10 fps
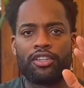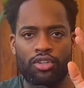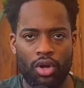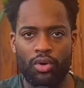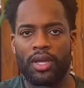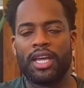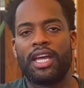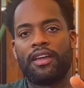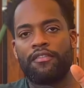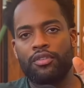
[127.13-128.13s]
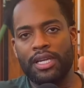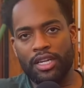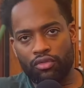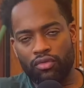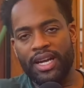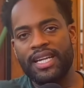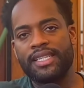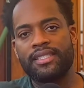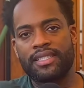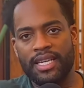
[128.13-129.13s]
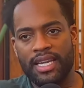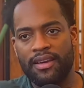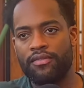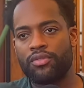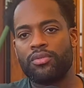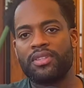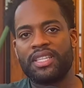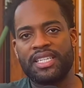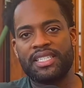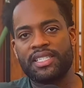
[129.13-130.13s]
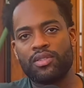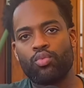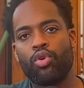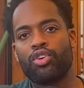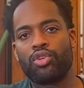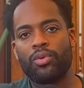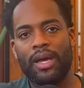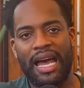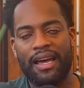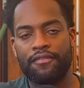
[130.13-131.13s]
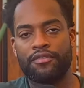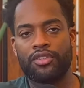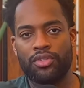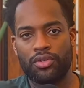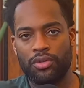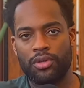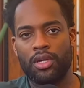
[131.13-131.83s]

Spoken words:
No, if you're going to raise the level, this is what you have to do.